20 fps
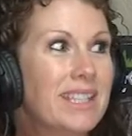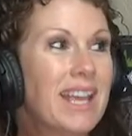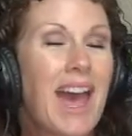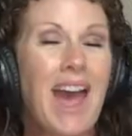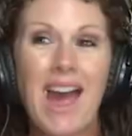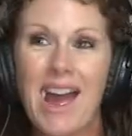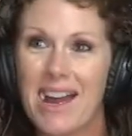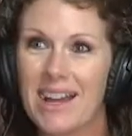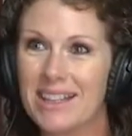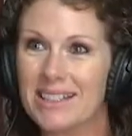
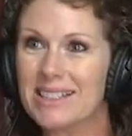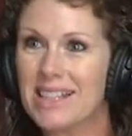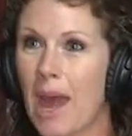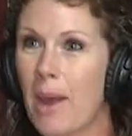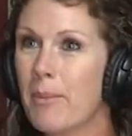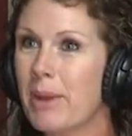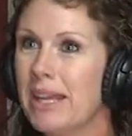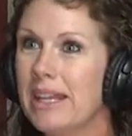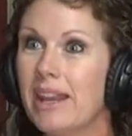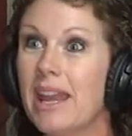Yes, I
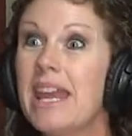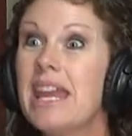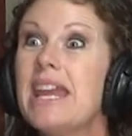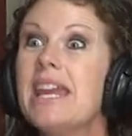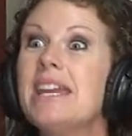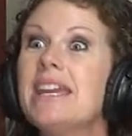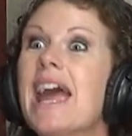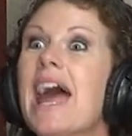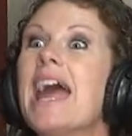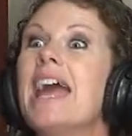mean,
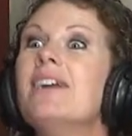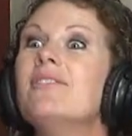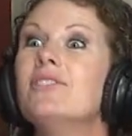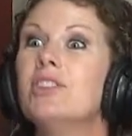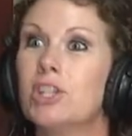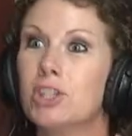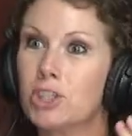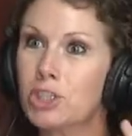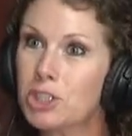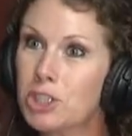he gave
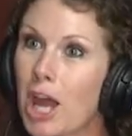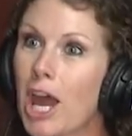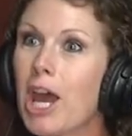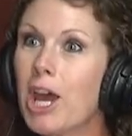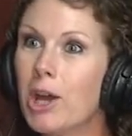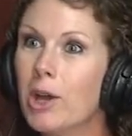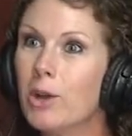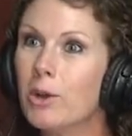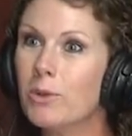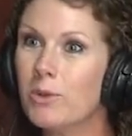the
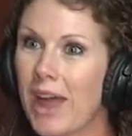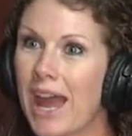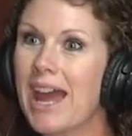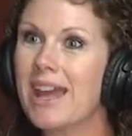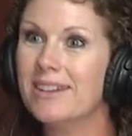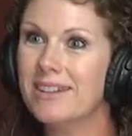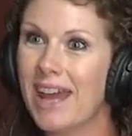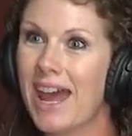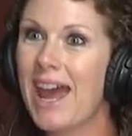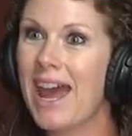show
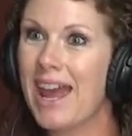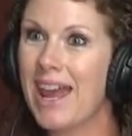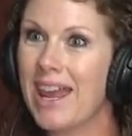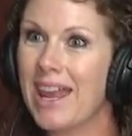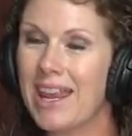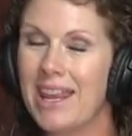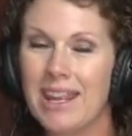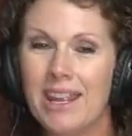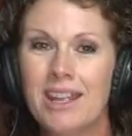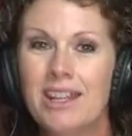that
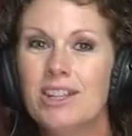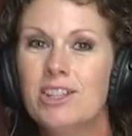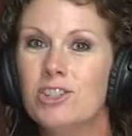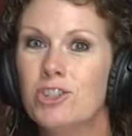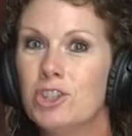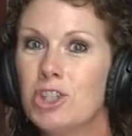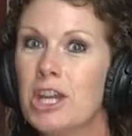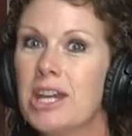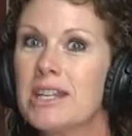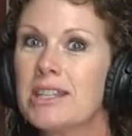day.
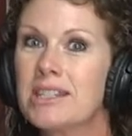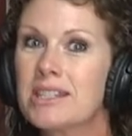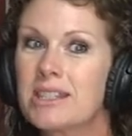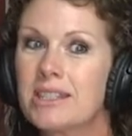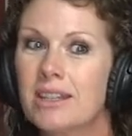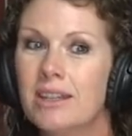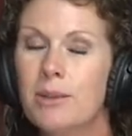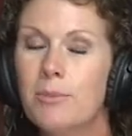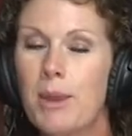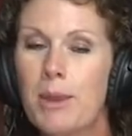
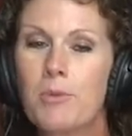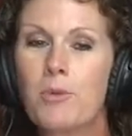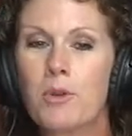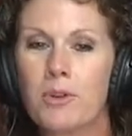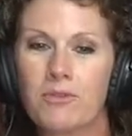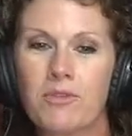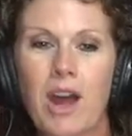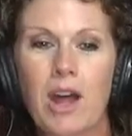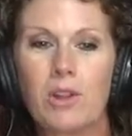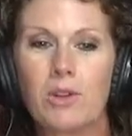Just people were
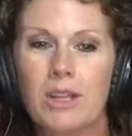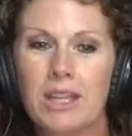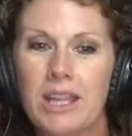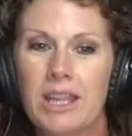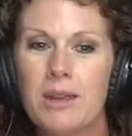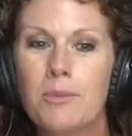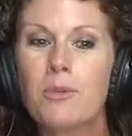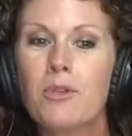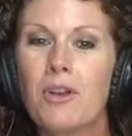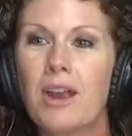following
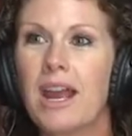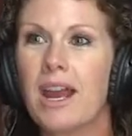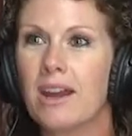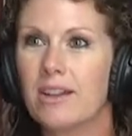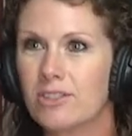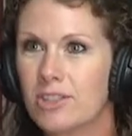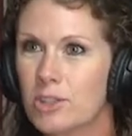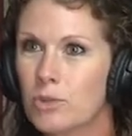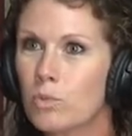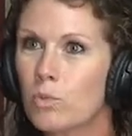him
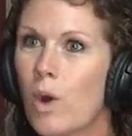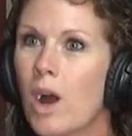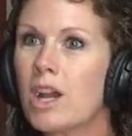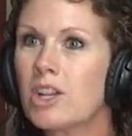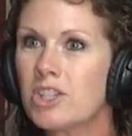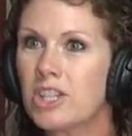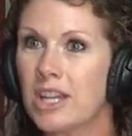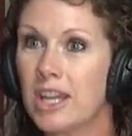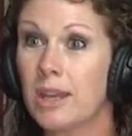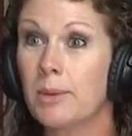around, just
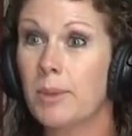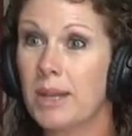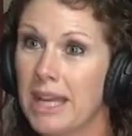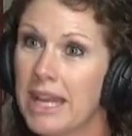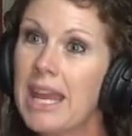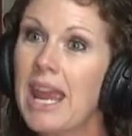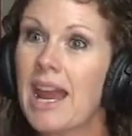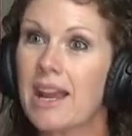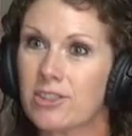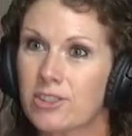watching him, and
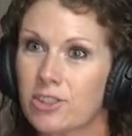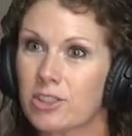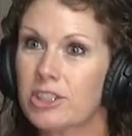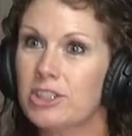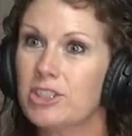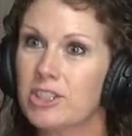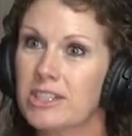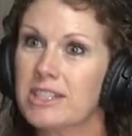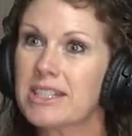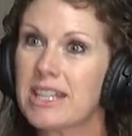he actually
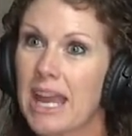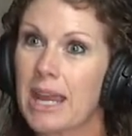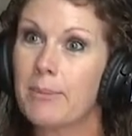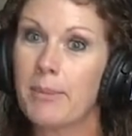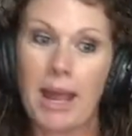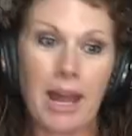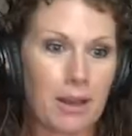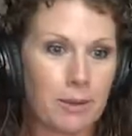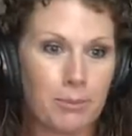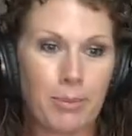just came
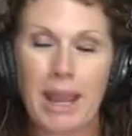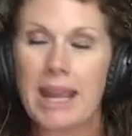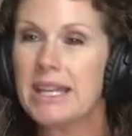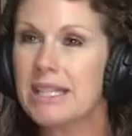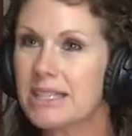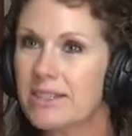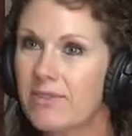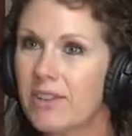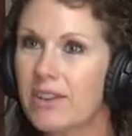out and paid his